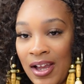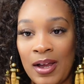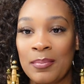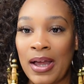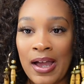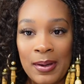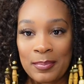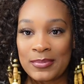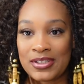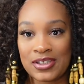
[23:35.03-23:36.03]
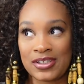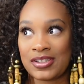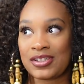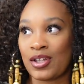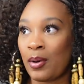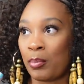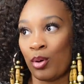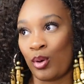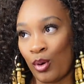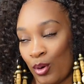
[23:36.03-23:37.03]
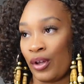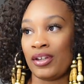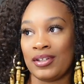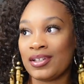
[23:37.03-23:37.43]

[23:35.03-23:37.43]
I'm I'm just applaud.